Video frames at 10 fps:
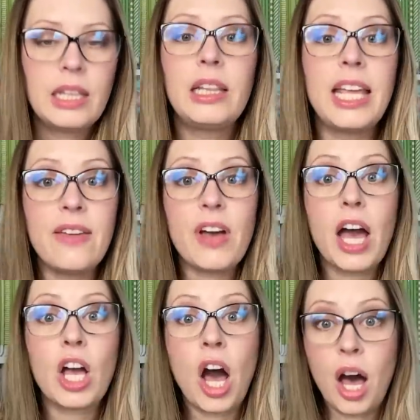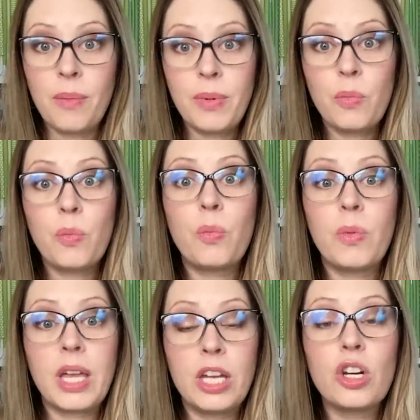leave a com
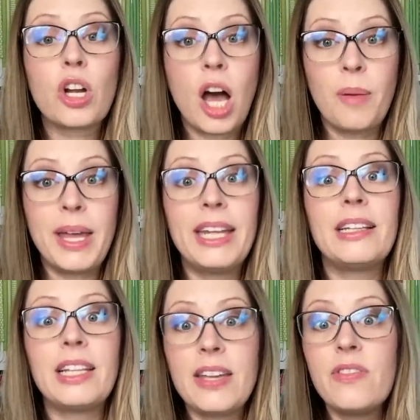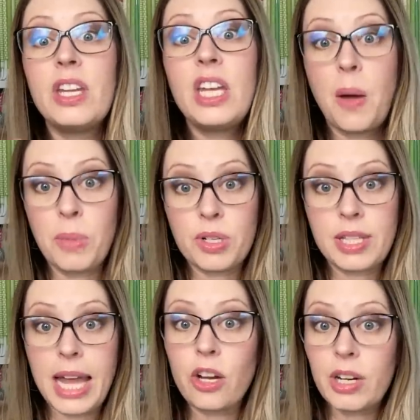in your comment leave the numbers
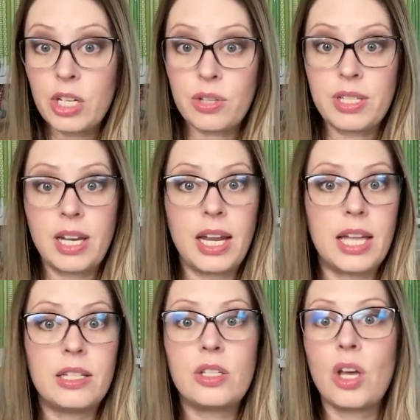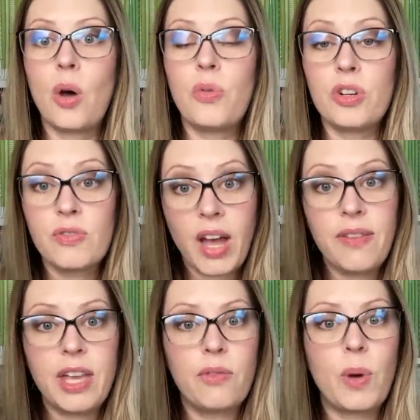that you're interested in so there's
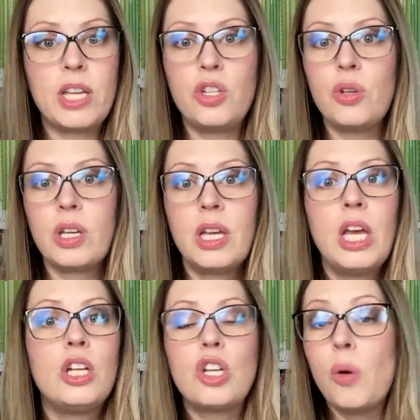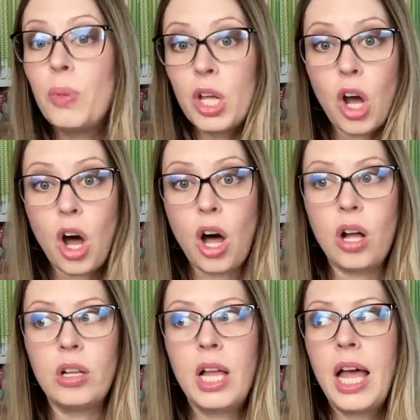five giveaways you can don't put
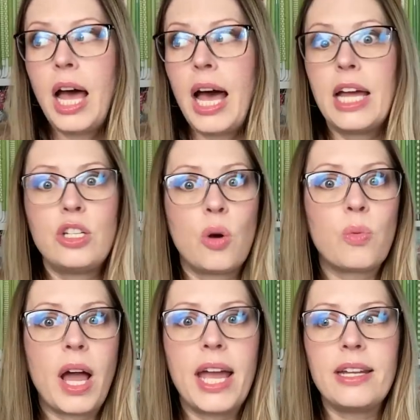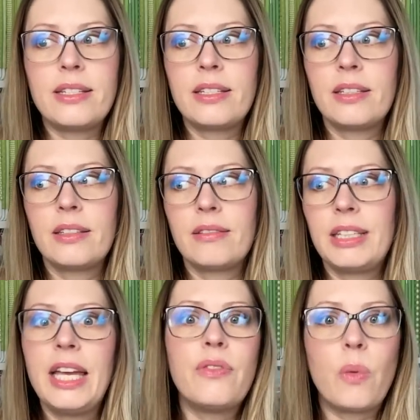all uh, don't write
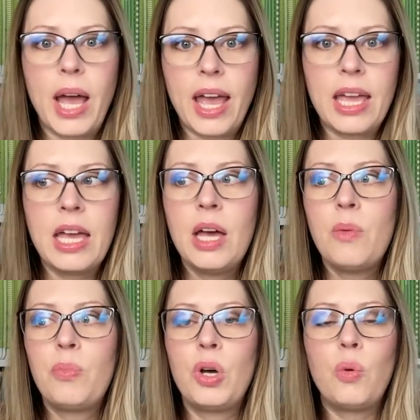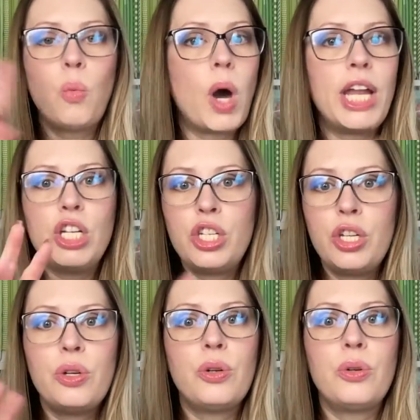giveaway put one,
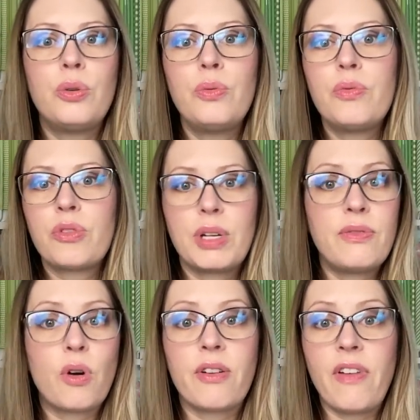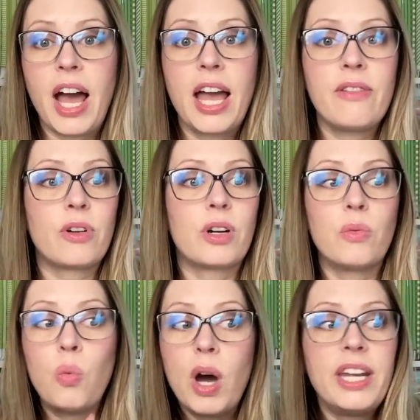two, three, four, five, or
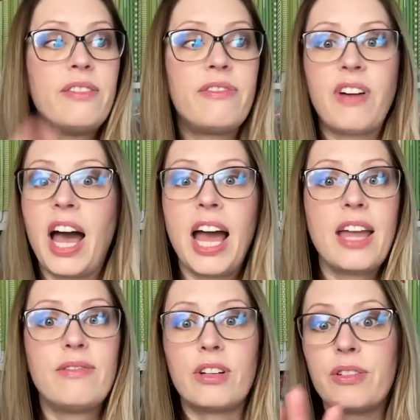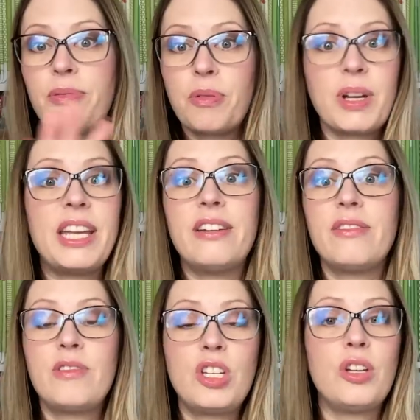one and five, or three
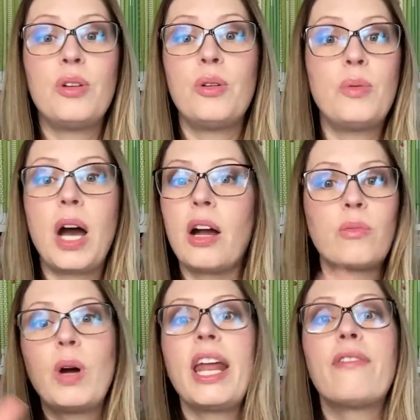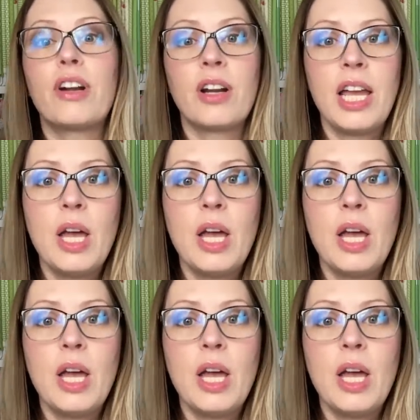and two, uh, whatever.